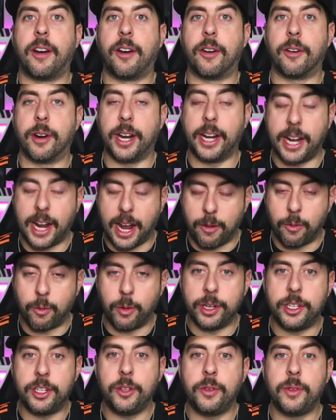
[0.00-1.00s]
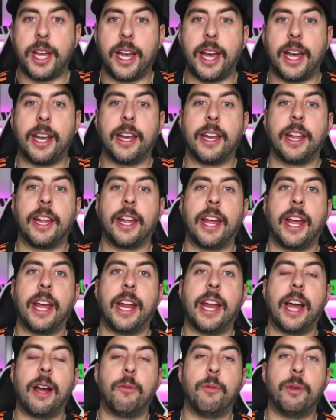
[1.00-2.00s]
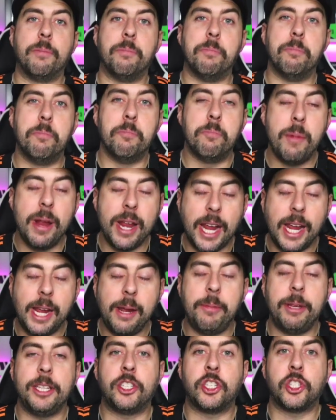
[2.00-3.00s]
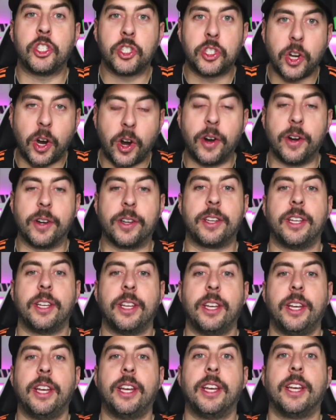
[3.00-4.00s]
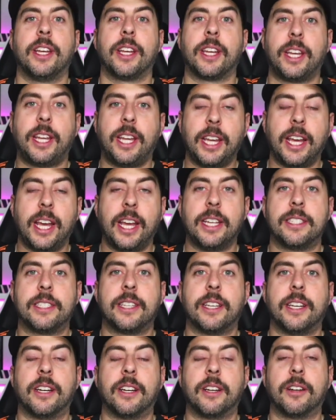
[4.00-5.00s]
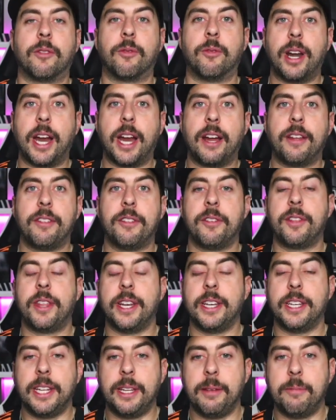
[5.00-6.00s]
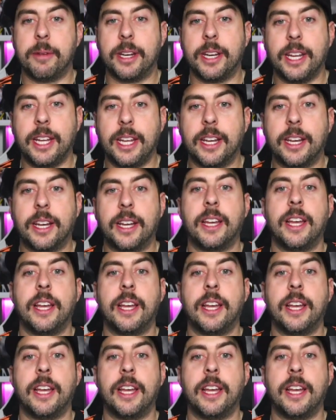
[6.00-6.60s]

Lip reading: All right, I would do that, and I would maybe start Chiesa rather than Di Maria